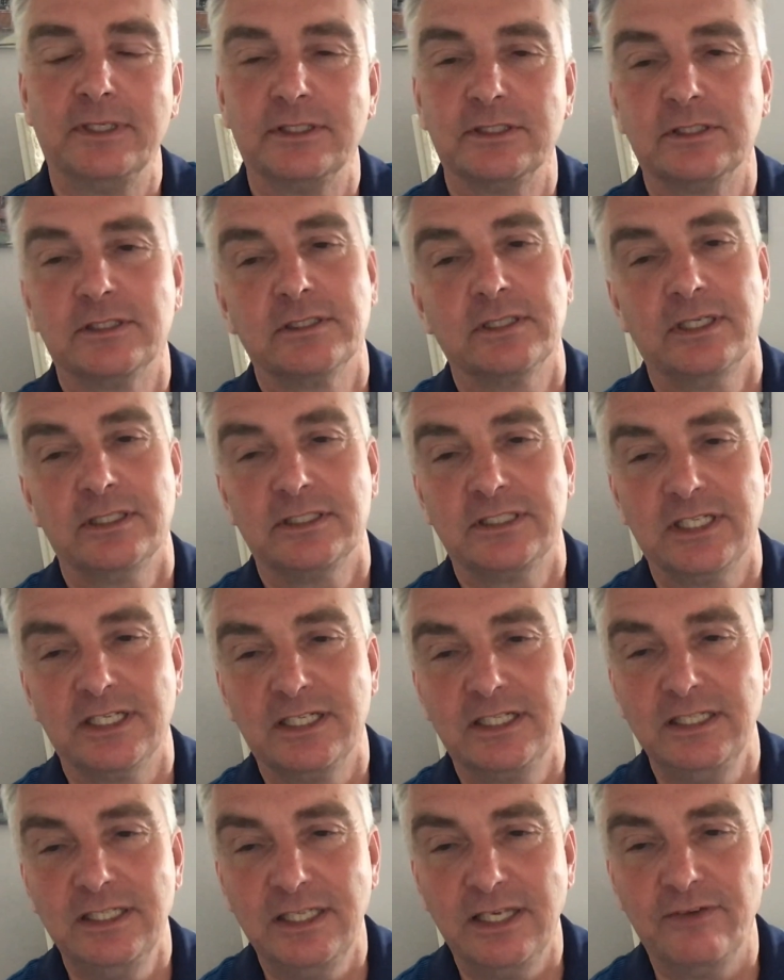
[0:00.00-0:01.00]
It's a
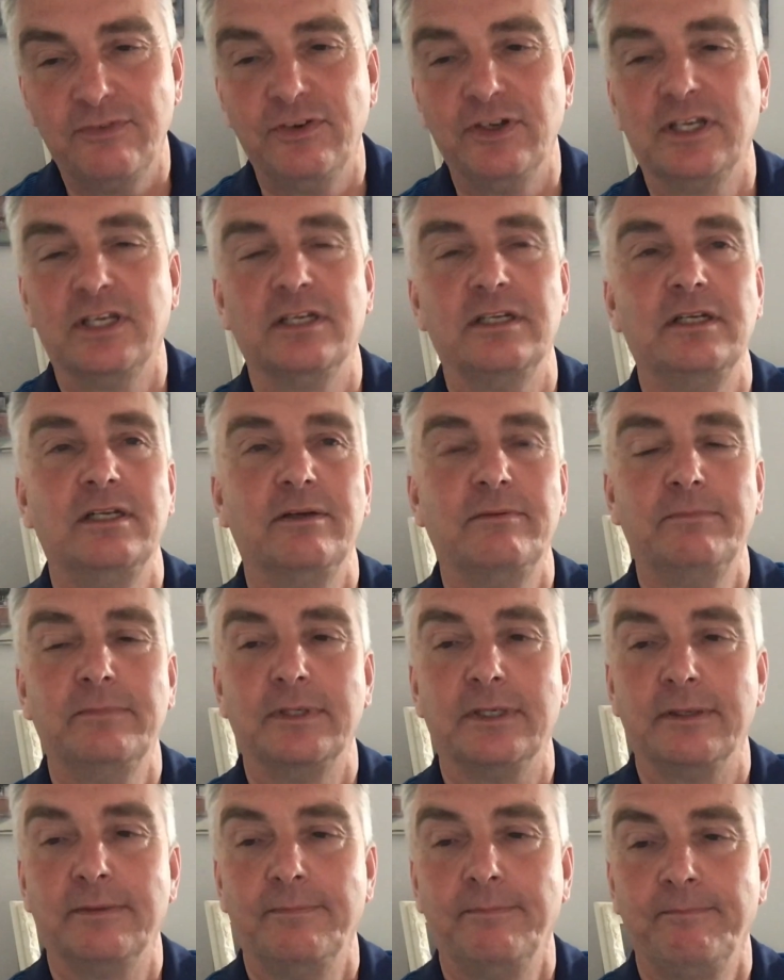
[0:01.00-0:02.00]
significant
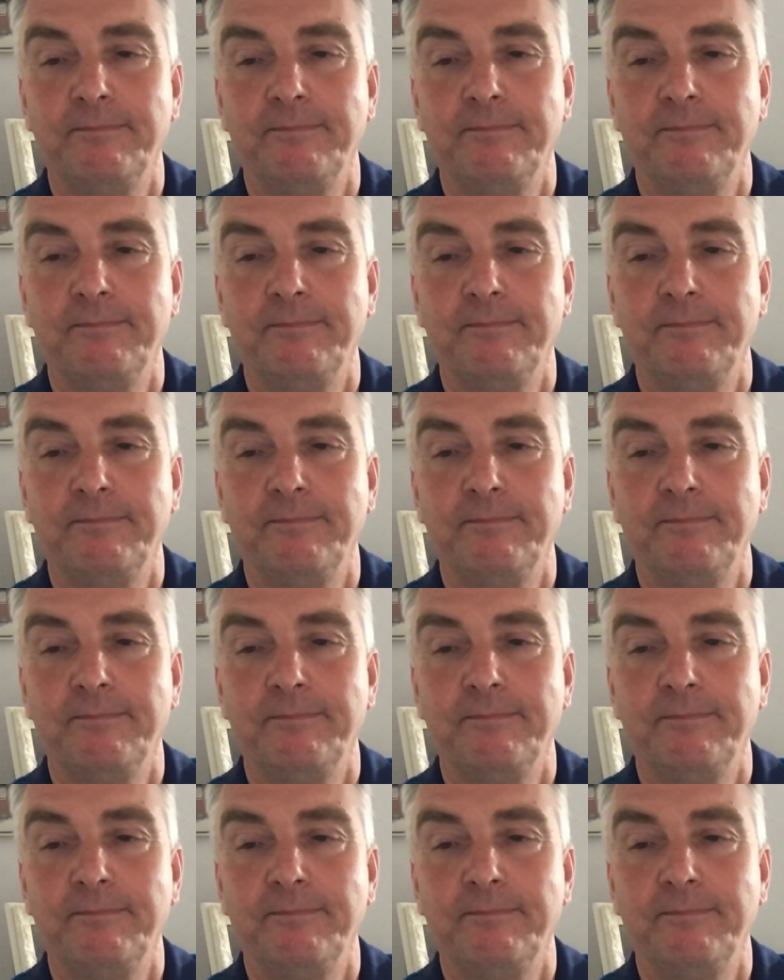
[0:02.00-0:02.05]
number.